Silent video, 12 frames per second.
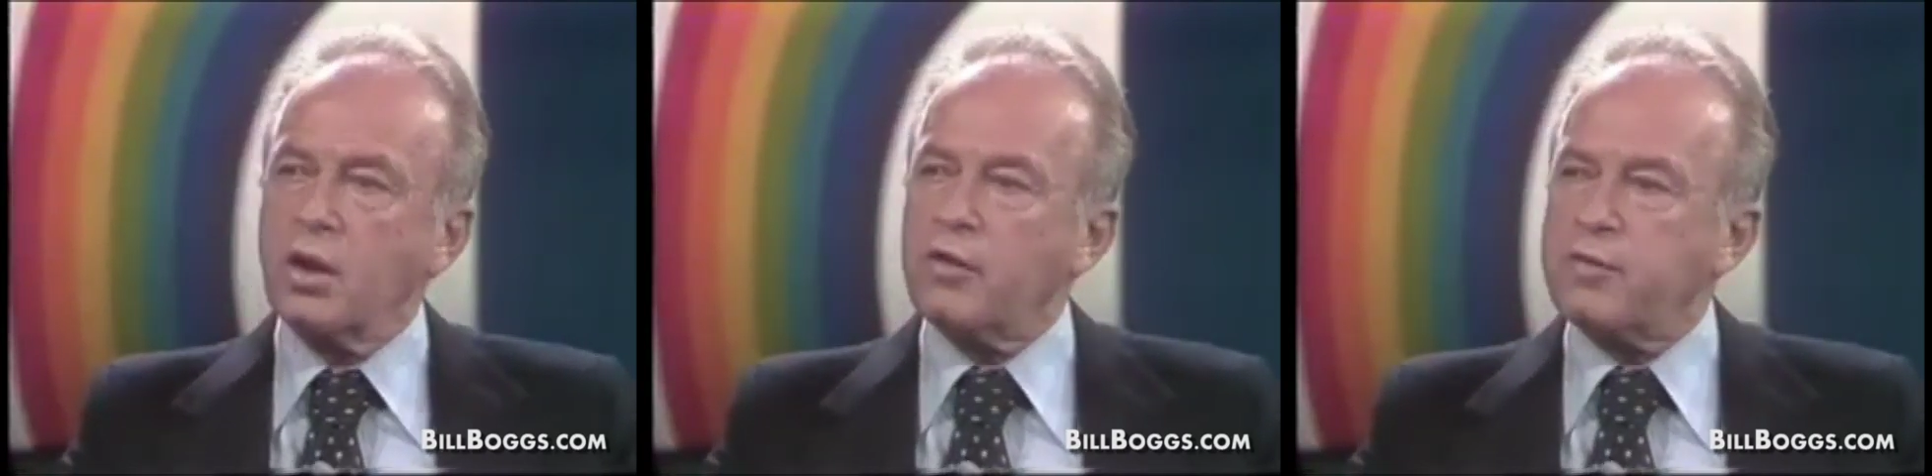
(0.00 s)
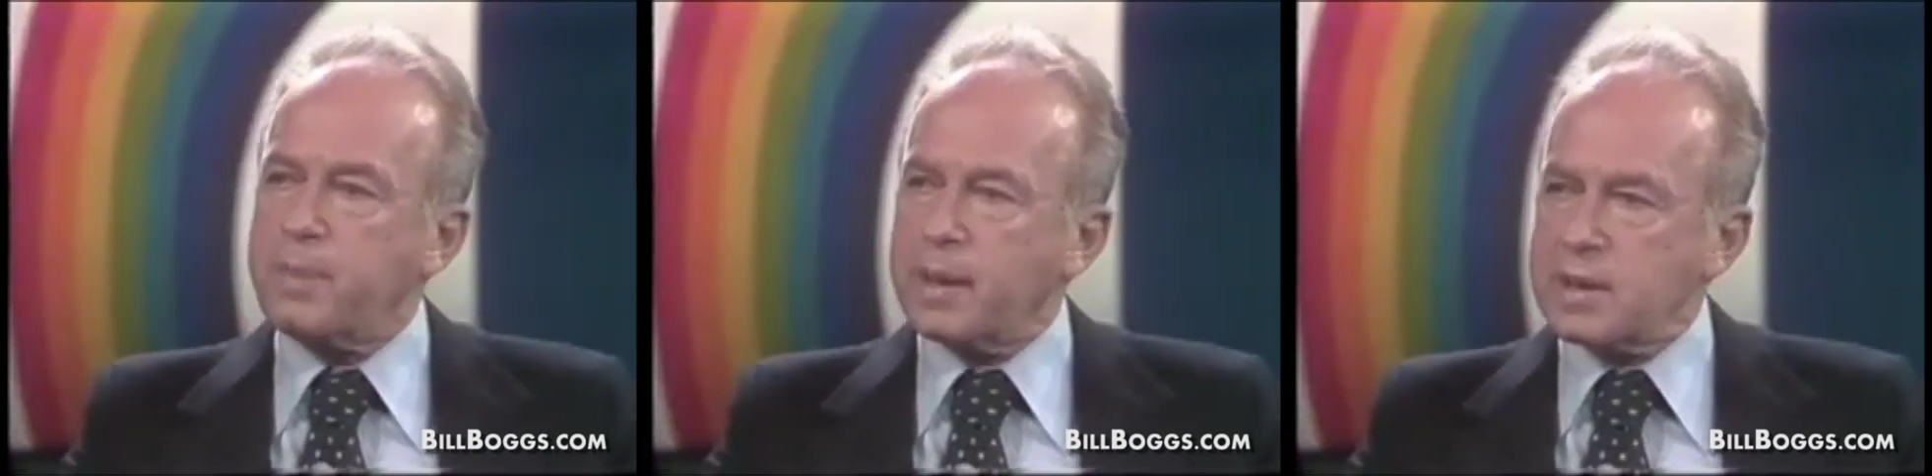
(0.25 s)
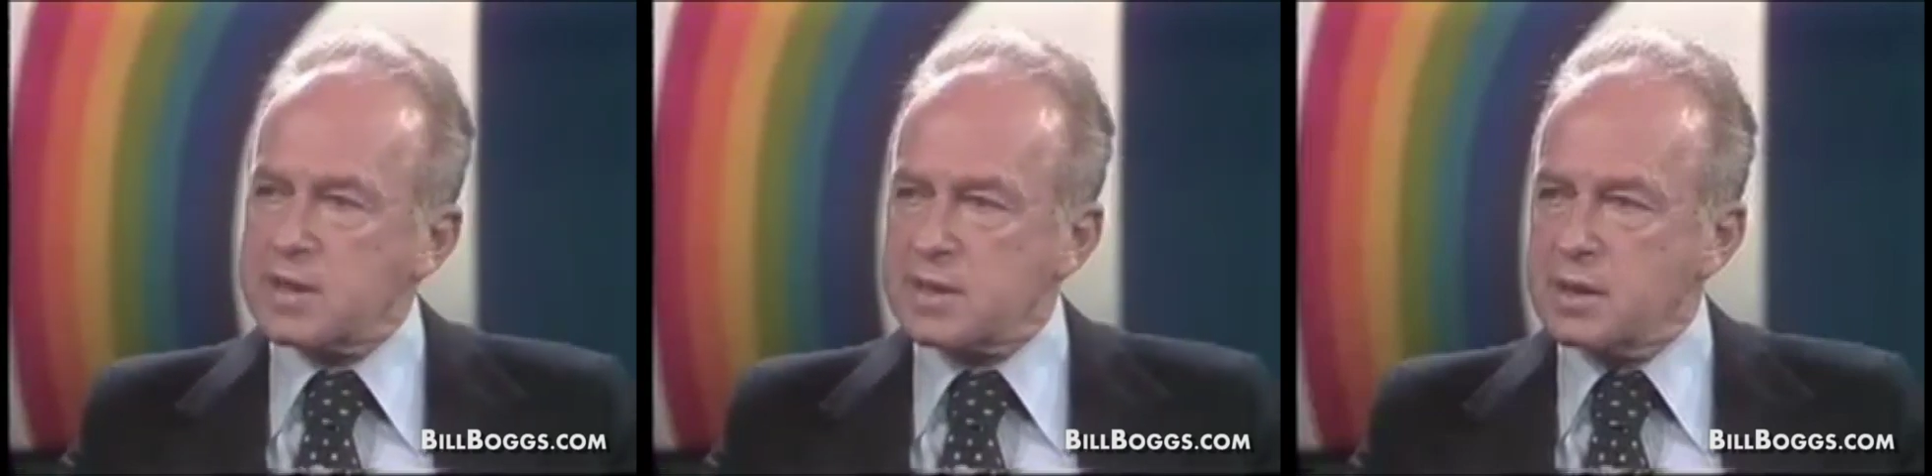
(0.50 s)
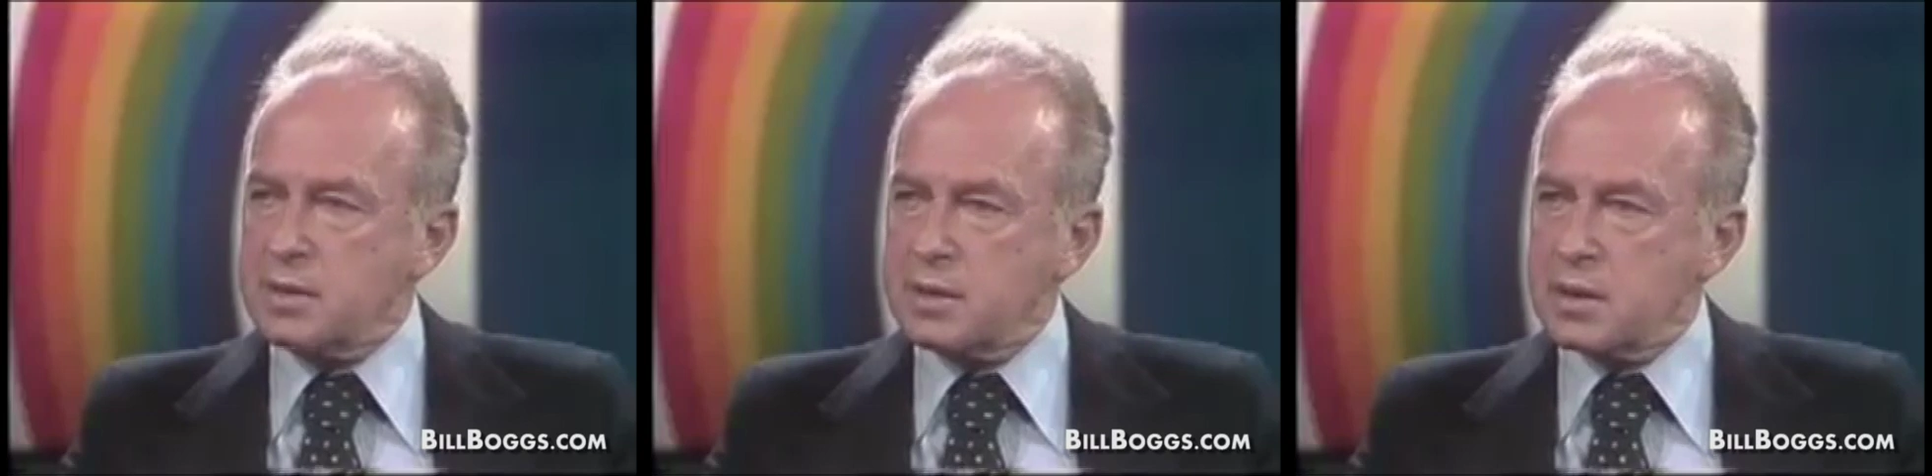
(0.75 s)
half of
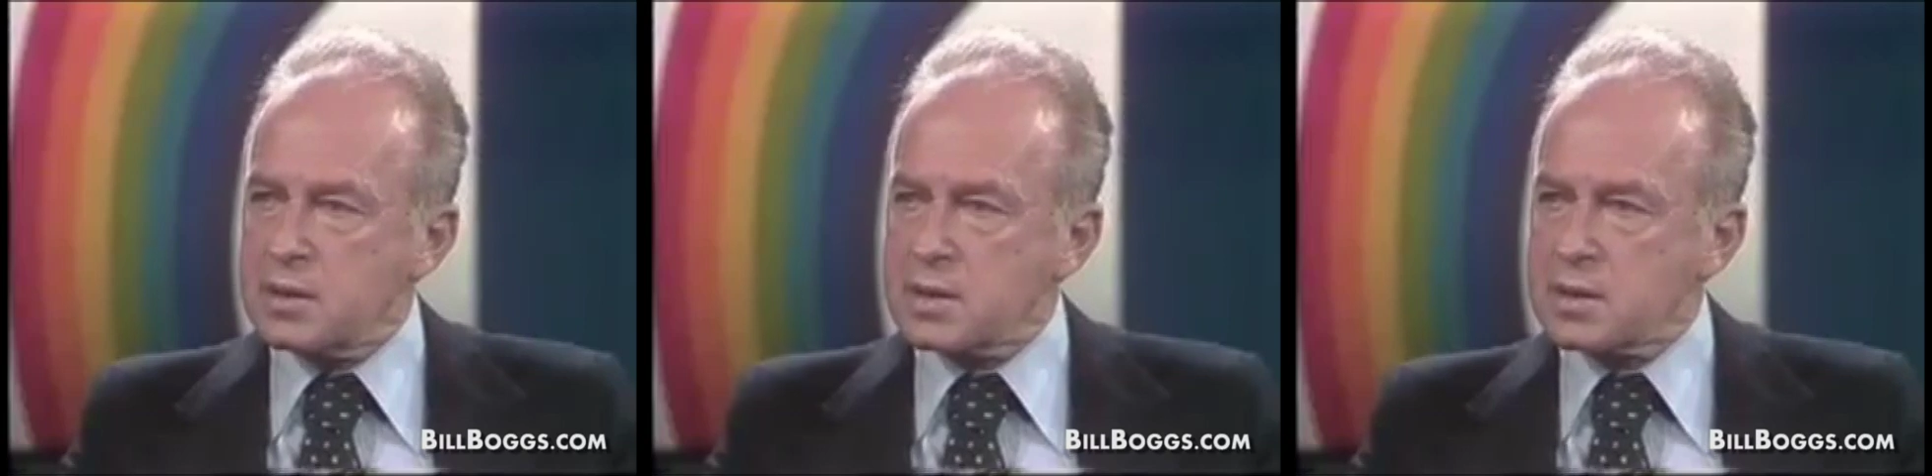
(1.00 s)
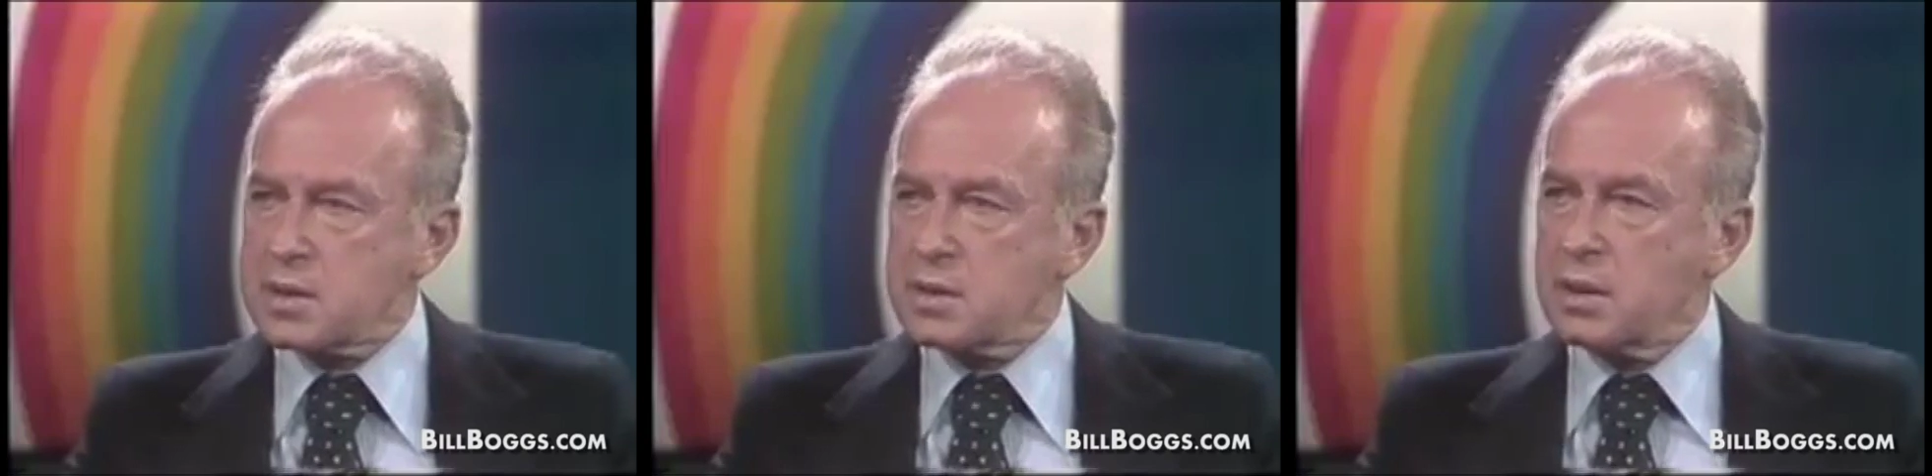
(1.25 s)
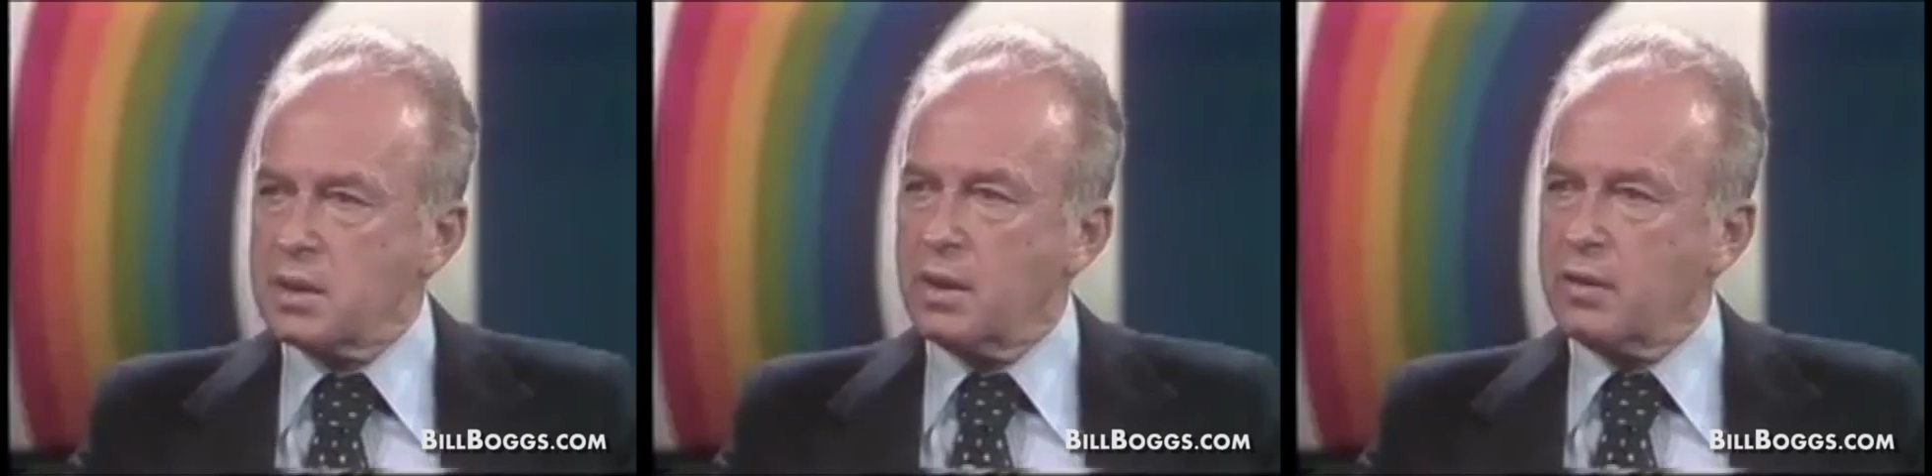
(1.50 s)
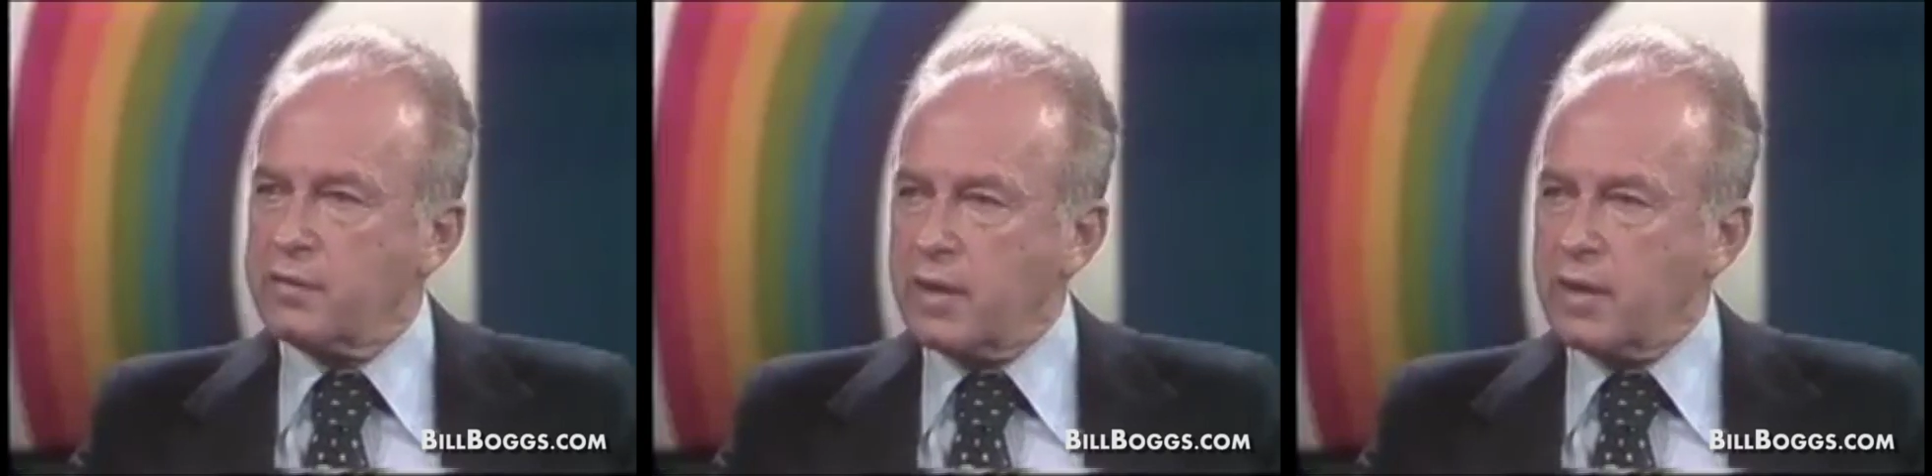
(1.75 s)
its population